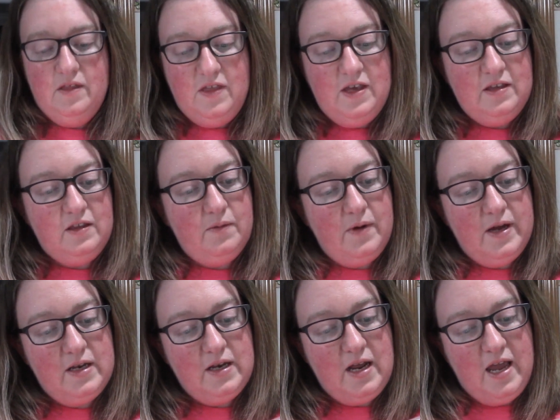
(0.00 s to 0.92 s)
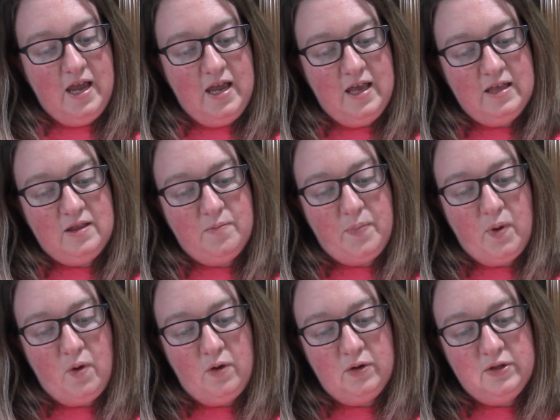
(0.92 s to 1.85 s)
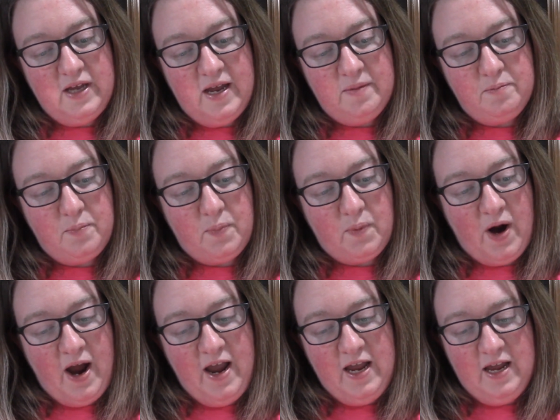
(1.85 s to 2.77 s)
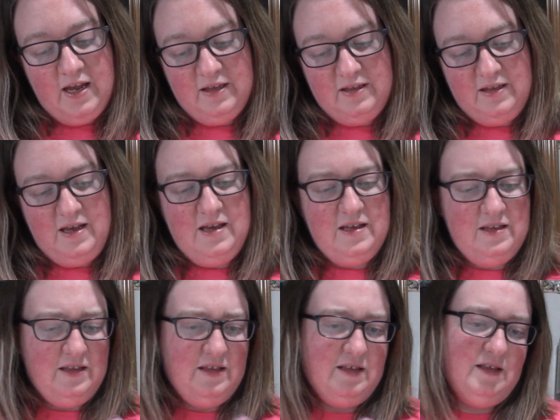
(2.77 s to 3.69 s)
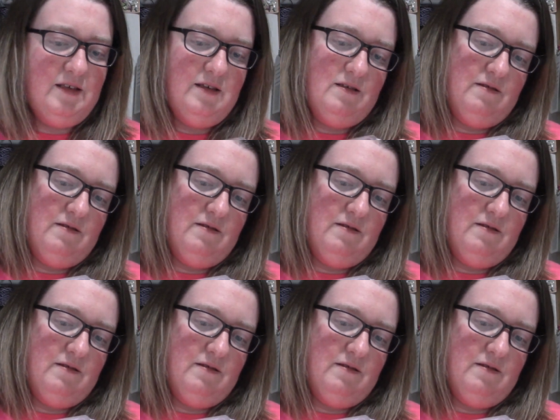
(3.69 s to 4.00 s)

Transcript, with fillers: This one is bold and bright, it says.